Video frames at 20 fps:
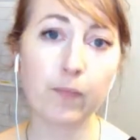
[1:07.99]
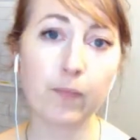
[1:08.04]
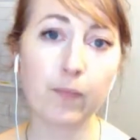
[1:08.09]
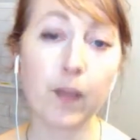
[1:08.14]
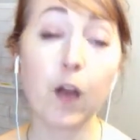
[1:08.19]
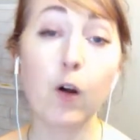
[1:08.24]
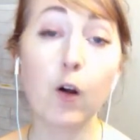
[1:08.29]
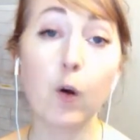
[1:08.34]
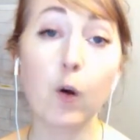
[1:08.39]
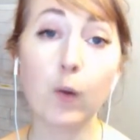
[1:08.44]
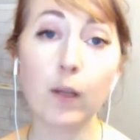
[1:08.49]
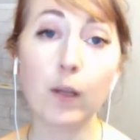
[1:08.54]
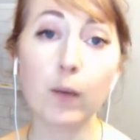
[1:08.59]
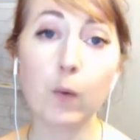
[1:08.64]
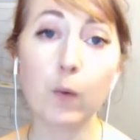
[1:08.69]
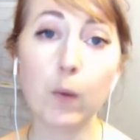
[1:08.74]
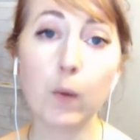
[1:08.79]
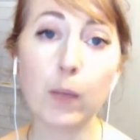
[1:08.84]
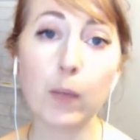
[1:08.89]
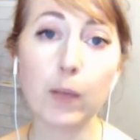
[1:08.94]
Not only
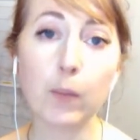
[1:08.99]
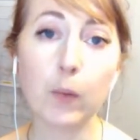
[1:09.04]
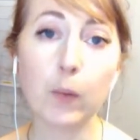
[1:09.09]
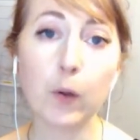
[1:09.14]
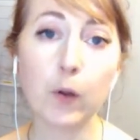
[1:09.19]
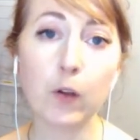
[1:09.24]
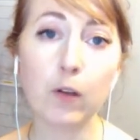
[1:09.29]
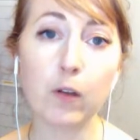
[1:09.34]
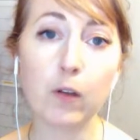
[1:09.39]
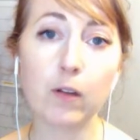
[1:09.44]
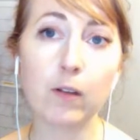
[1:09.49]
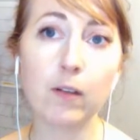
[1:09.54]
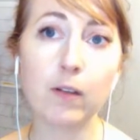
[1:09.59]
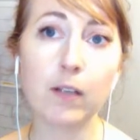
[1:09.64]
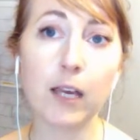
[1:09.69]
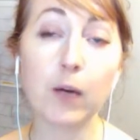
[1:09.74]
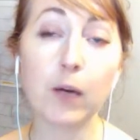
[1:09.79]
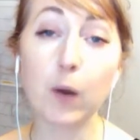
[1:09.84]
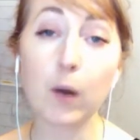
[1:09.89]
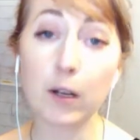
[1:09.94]
were people
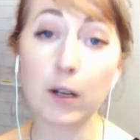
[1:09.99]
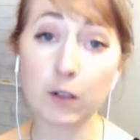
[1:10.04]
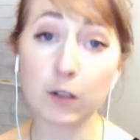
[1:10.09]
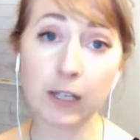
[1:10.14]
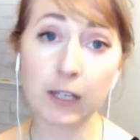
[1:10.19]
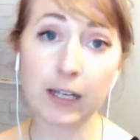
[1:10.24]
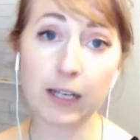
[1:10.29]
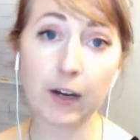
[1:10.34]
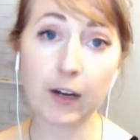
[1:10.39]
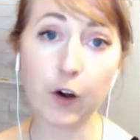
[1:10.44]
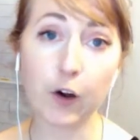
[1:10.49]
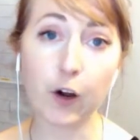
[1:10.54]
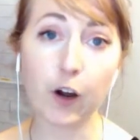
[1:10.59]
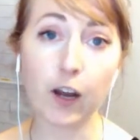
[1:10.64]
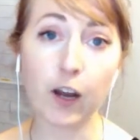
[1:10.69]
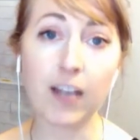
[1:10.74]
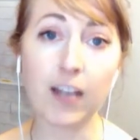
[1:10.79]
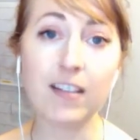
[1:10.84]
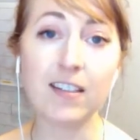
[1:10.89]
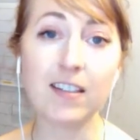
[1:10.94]
congratulating
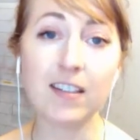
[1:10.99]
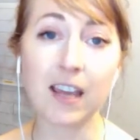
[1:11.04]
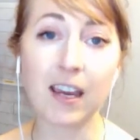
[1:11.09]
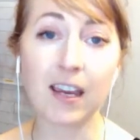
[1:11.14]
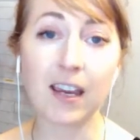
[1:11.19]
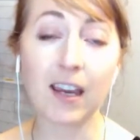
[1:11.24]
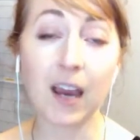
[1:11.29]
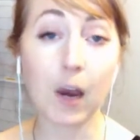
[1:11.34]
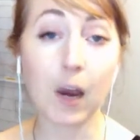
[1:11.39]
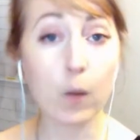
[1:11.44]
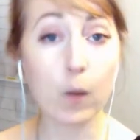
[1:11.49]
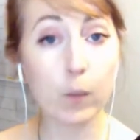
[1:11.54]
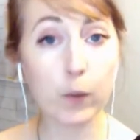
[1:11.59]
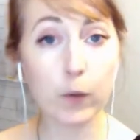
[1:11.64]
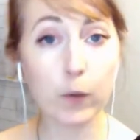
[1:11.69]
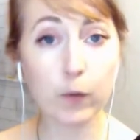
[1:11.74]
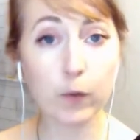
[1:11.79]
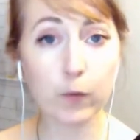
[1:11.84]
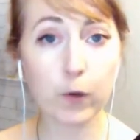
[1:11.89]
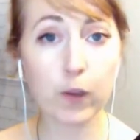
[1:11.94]
her and saying how
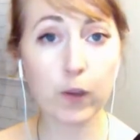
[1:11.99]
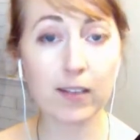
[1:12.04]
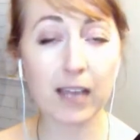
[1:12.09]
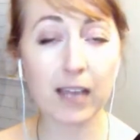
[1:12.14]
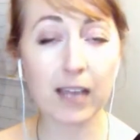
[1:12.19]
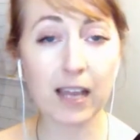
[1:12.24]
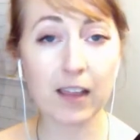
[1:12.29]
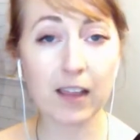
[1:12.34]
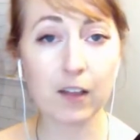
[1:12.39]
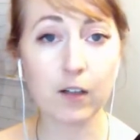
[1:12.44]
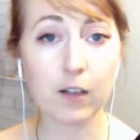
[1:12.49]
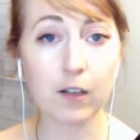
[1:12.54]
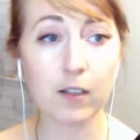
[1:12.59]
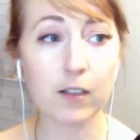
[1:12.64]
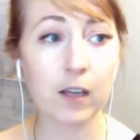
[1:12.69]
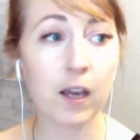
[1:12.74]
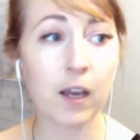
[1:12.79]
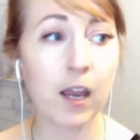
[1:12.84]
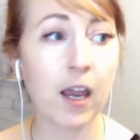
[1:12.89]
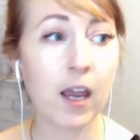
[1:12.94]
beautiful the site
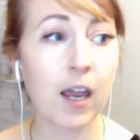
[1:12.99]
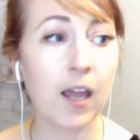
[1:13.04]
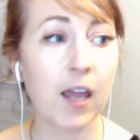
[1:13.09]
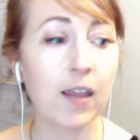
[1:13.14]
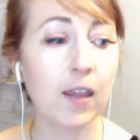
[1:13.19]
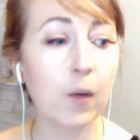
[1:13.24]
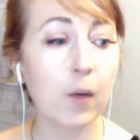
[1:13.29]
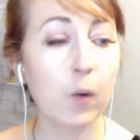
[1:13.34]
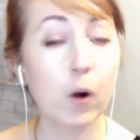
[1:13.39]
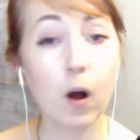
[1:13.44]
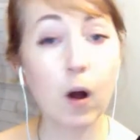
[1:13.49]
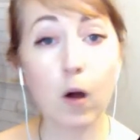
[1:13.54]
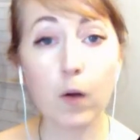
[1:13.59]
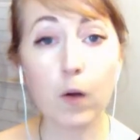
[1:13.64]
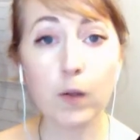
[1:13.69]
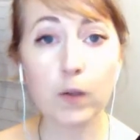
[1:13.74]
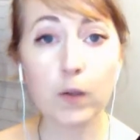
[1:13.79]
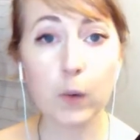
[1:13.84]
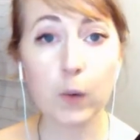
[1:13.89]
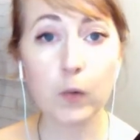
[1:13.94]
looked, they were
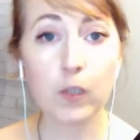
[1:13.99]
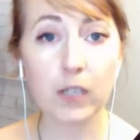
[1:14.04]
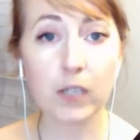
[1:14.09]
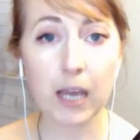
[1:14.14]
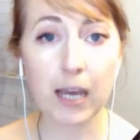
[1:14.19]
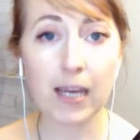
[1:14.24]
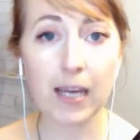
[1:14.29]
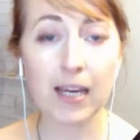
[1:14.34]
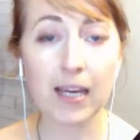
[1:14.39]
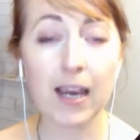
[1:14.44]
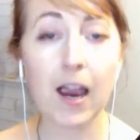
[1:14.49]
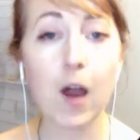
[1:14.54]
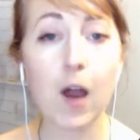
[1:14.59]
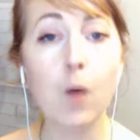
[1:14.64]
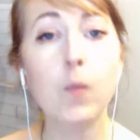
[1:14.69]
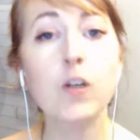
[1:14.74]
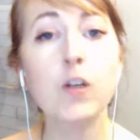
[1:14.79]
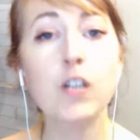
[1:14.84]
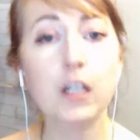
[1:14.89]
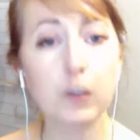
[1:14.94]
also saying
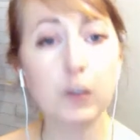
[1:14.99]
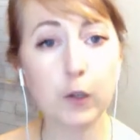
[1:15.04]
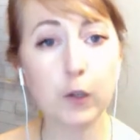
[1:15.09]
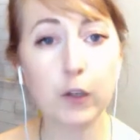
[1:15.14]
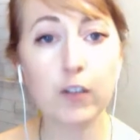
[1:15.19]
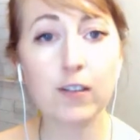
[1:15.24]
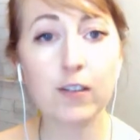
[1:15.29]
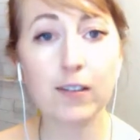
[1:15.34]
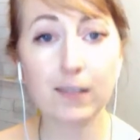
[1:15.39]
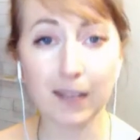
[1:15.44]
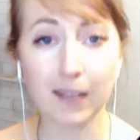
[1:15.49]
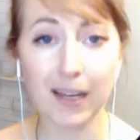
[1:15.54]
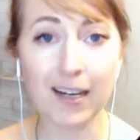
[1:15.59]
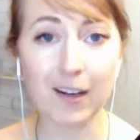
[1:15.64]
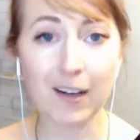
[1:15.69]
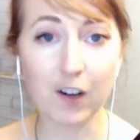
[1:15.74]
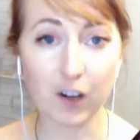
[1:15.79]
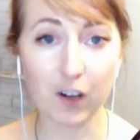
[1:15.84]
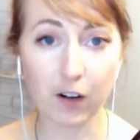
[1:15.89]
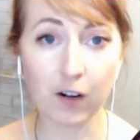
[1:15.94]
how much it looked
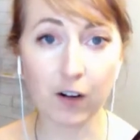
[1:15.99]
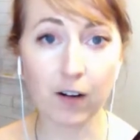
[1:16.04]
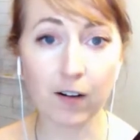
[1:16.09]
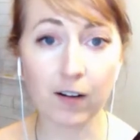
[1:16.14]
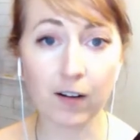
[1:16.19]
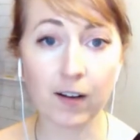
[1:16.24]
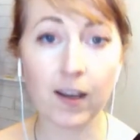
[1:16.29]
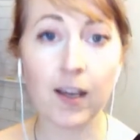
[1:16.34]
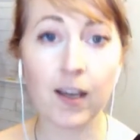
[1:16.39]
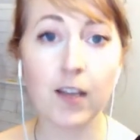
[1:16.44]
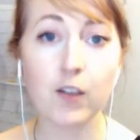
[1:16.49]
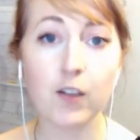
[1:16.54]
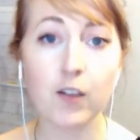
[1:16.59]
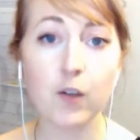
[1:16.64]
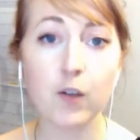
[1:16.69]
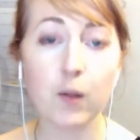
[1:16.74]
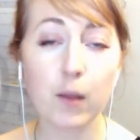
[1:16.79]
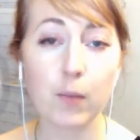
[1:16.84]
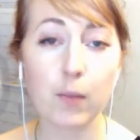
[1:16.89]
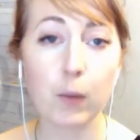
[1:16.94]
like her.
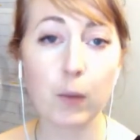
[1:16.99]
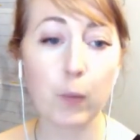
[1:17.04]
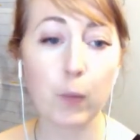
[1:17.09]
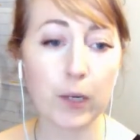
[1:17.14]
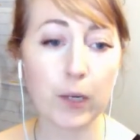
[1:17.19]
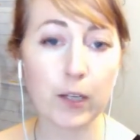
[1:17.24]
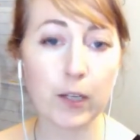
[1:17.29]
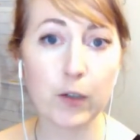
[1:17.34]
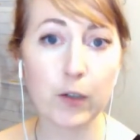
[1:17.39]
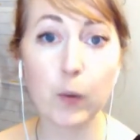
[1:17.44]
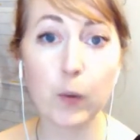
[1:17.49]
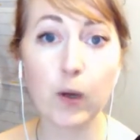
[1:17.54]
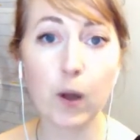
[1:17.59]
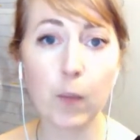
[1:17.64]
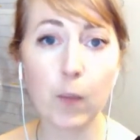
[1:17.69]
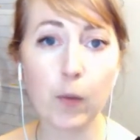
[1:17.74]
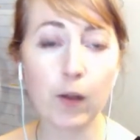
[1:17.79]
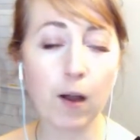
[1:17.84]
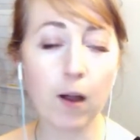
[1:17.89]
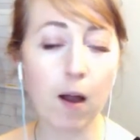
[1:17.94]
So let me read you a
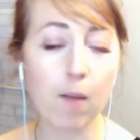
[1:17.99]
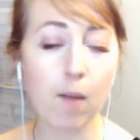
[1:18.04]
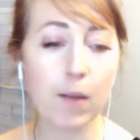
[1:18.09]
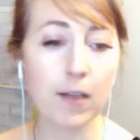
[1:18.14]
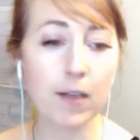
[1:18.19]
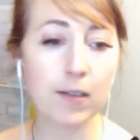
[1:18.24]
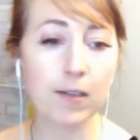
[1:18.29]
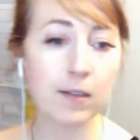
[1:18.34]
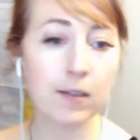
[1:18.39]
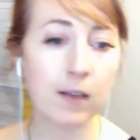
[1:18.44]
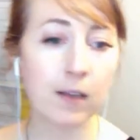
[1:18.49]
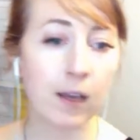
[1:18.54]
couple of comments.